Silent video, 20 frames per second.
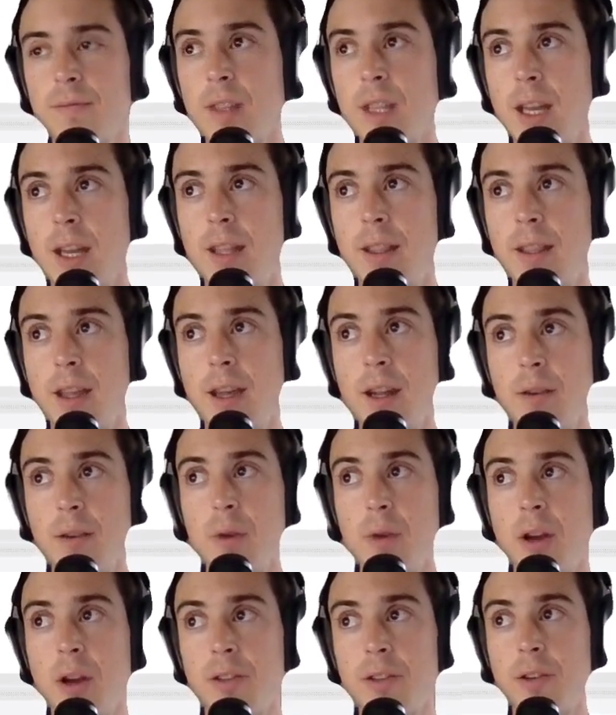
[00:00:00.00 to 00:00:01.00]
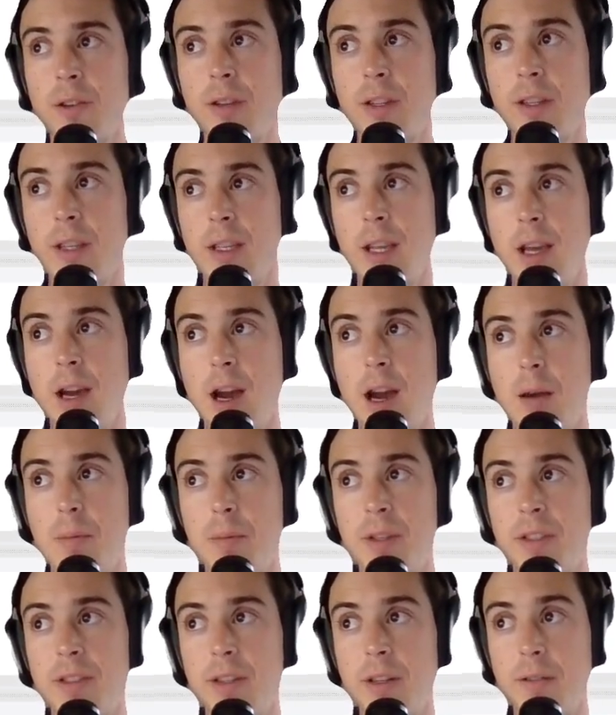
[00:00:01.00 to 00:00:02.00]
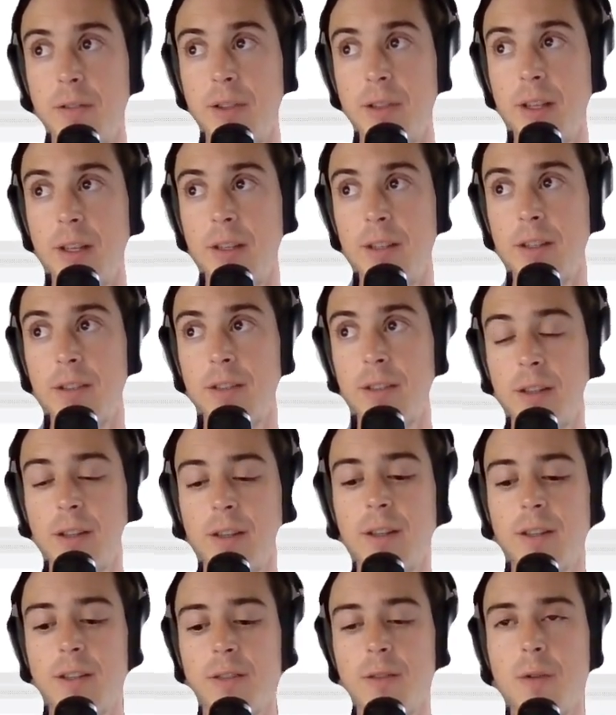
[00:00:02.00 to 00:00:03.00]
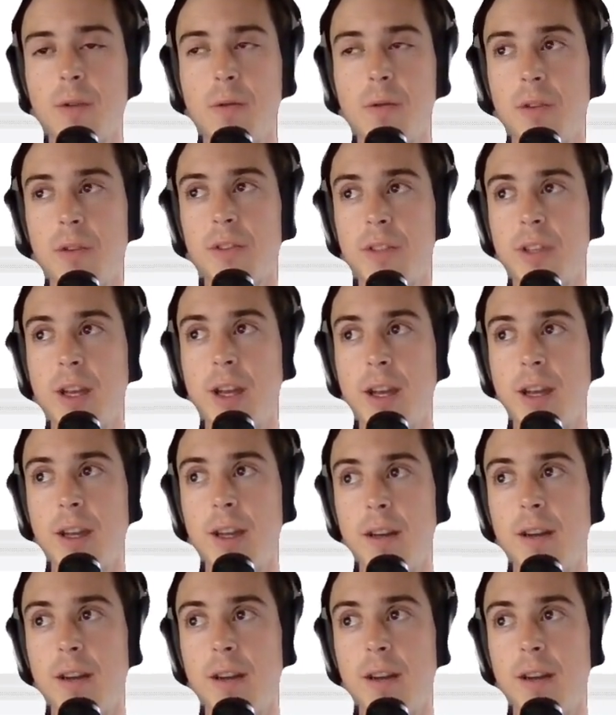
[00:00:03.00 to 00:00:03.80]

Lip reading: And then we also need the opposite of this. So we will say,